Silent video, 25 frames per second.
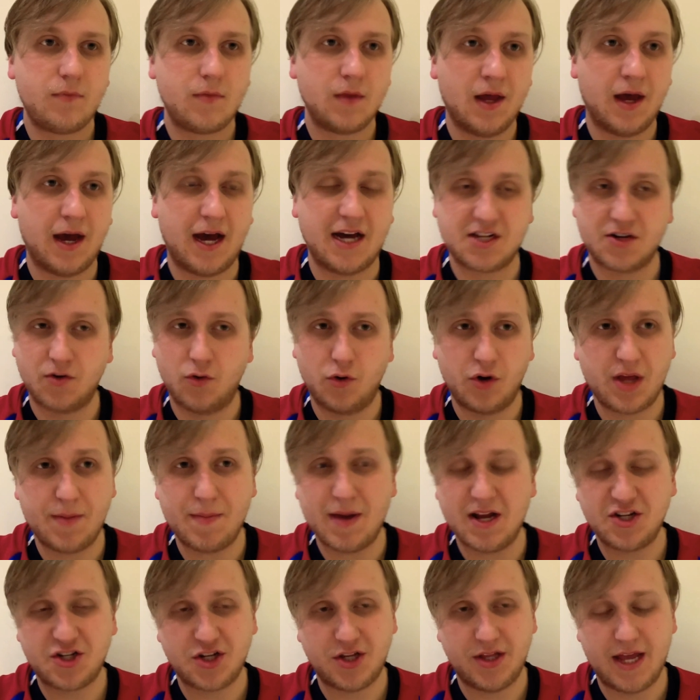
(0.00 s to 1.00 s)
As I already
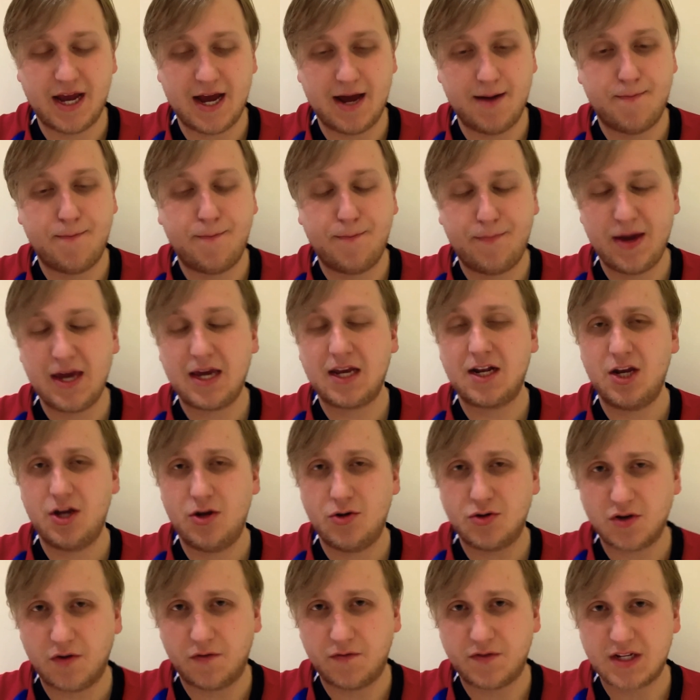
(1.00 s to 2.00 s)
mentioned there, big news
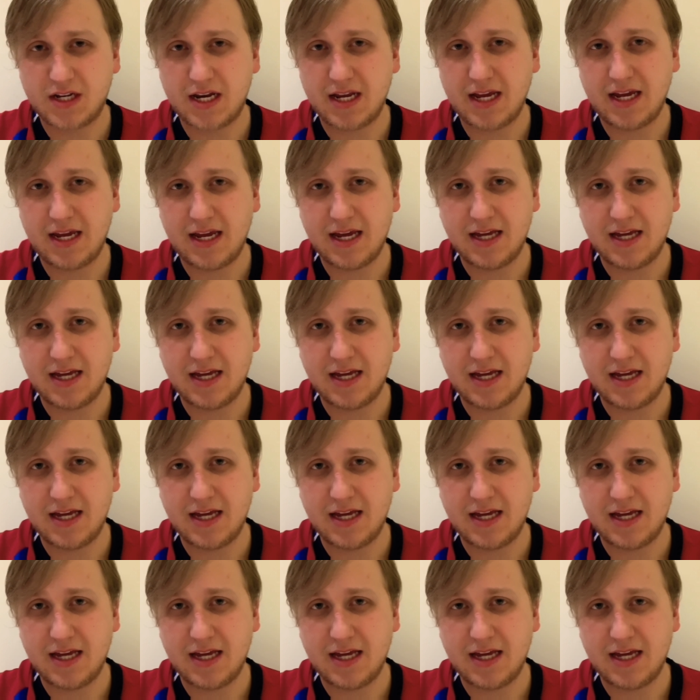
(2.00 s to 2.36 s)
obviously